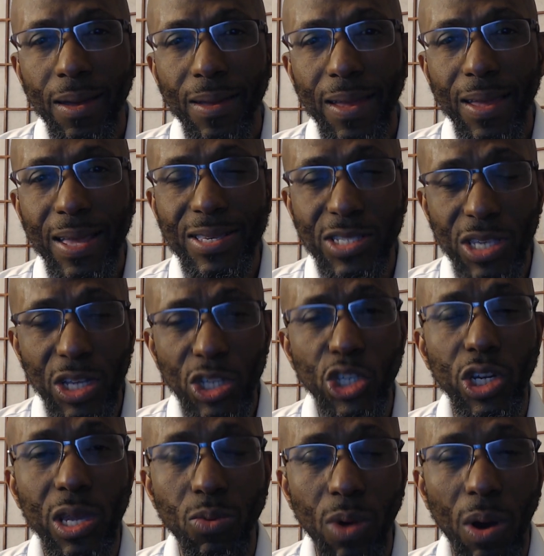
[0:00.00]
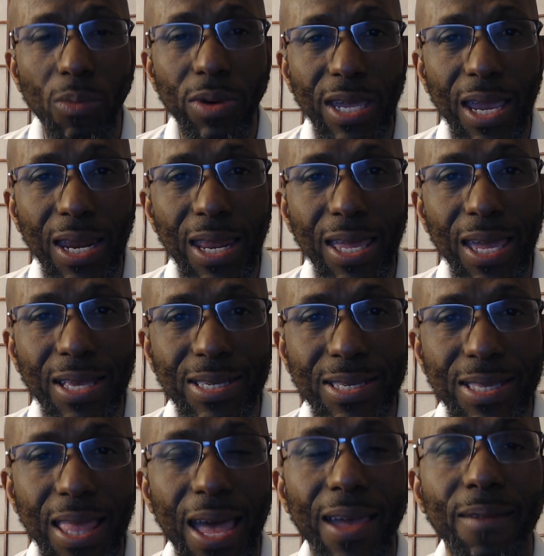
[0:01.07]
essentially what we're getting is
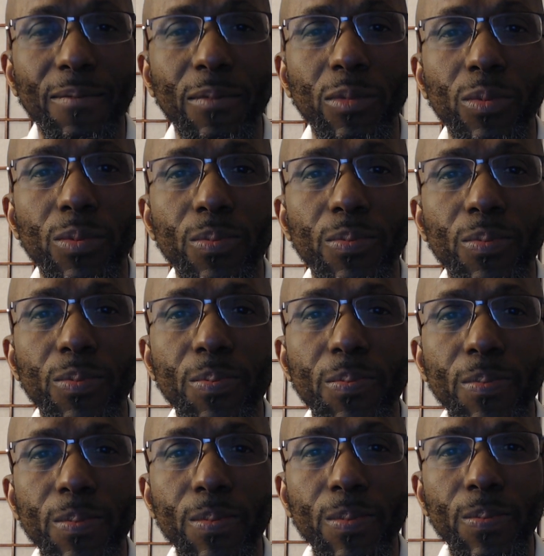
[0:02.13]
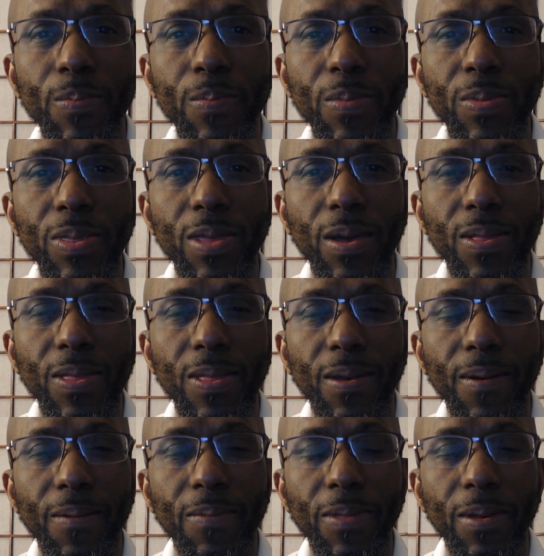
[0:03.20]
that
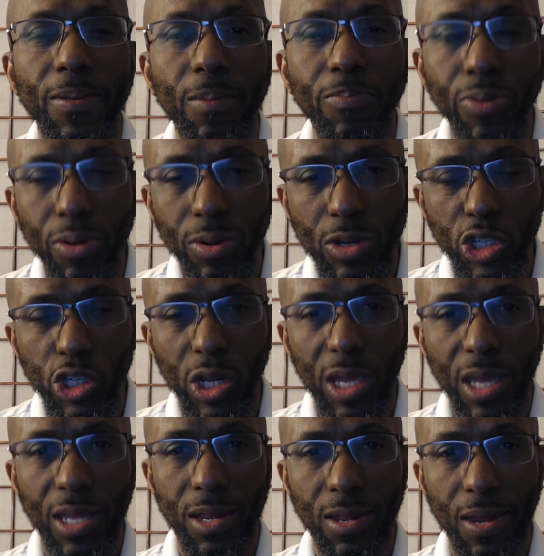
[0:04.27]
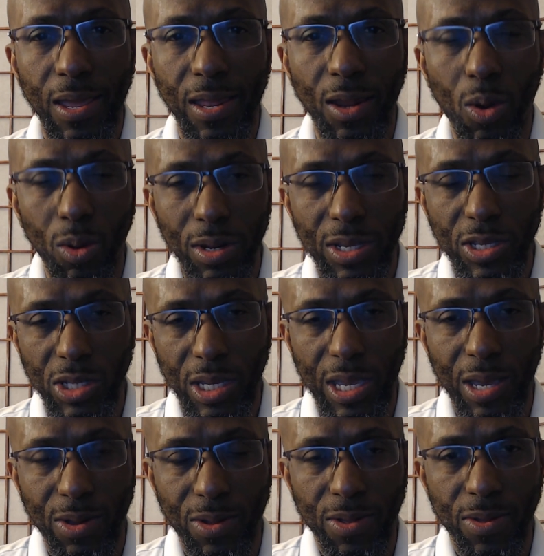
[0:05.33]
the push in holistic
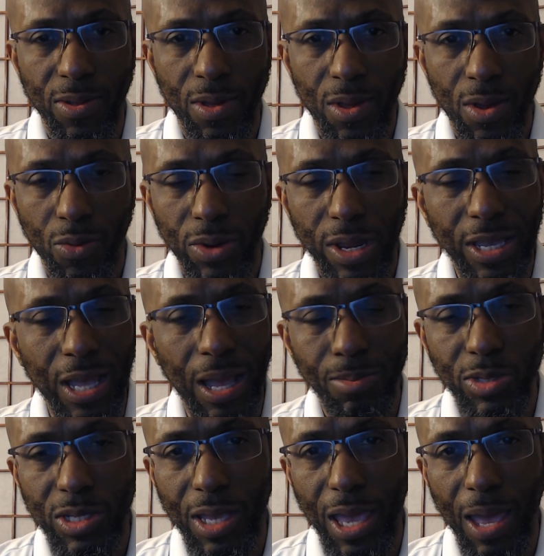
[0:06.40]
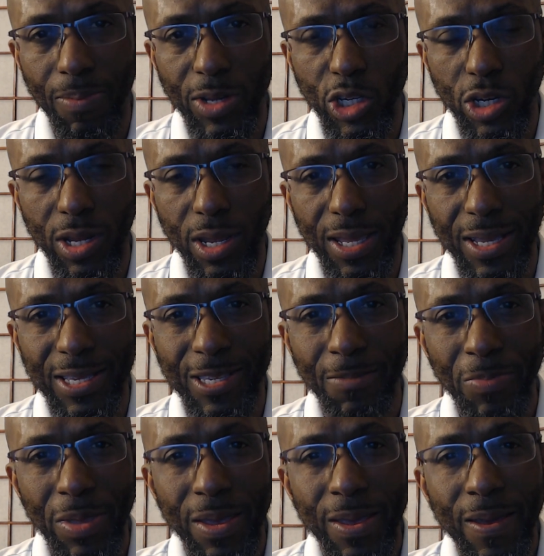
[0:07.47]
health when it comes to epigenetics
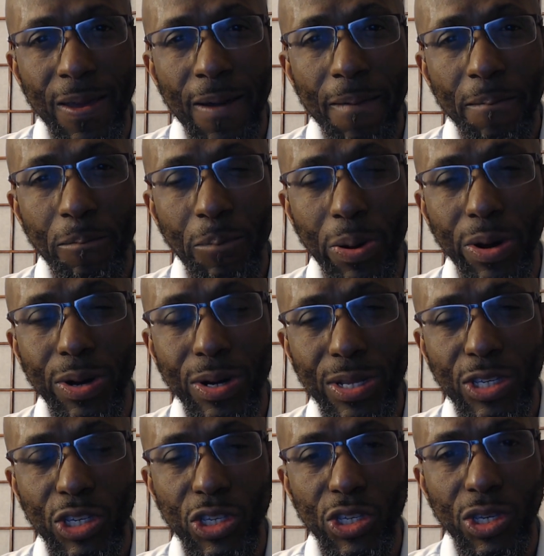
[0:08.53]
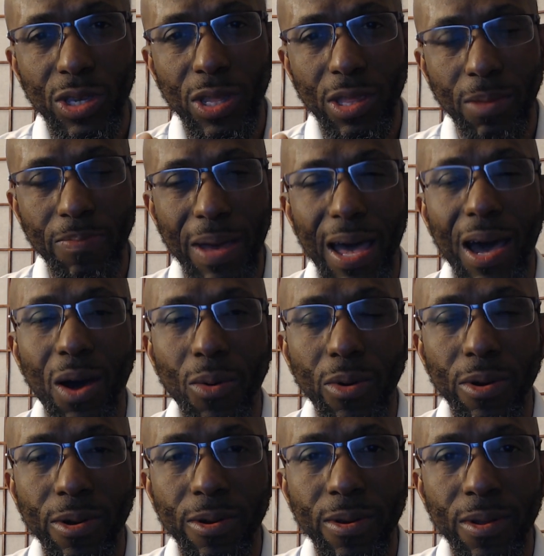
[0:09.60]
puts the
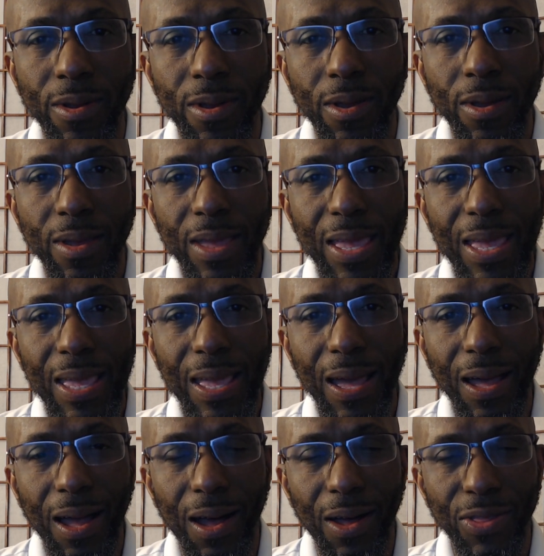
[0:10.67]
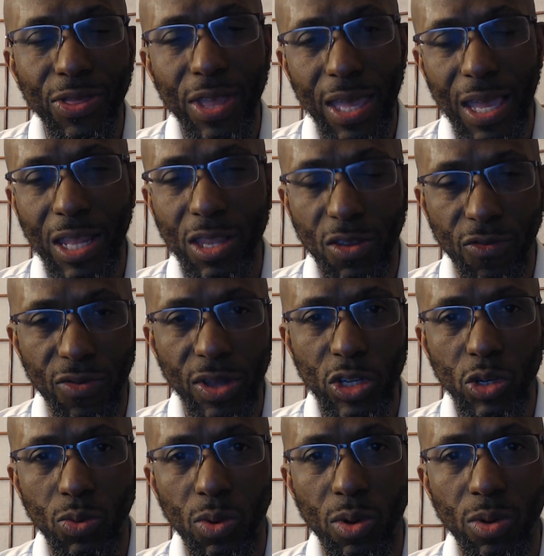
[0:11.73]
power on the
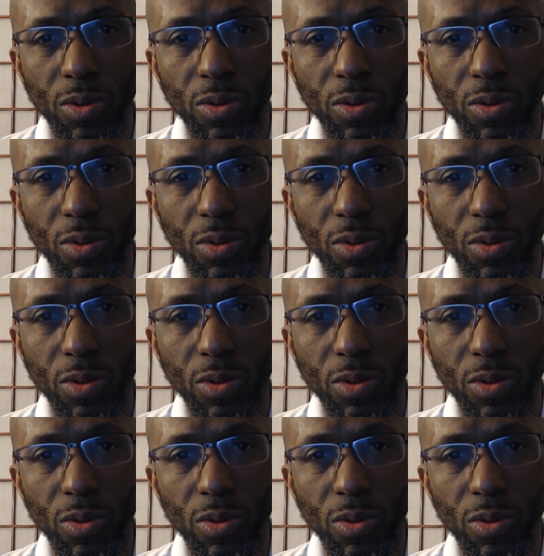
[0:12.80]
individual